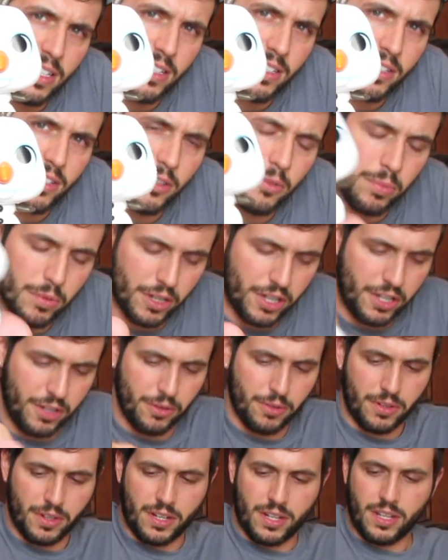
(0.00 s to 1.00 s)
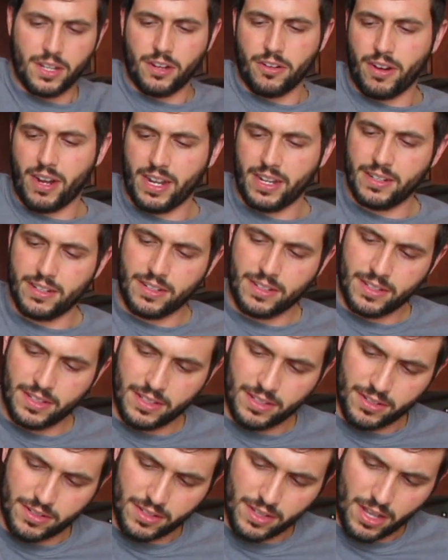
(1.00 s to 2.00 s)
Super cute. All right,
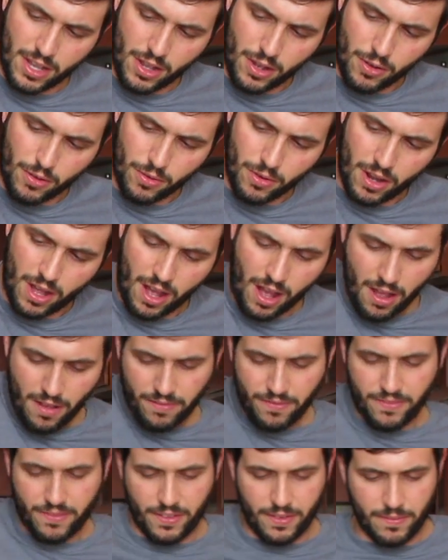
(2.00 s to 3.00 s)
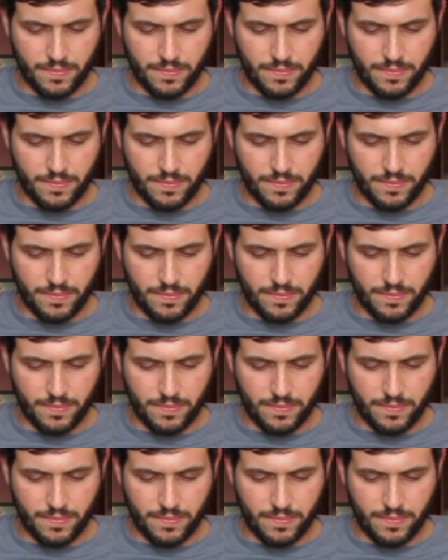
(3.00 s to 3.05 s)
Olaf.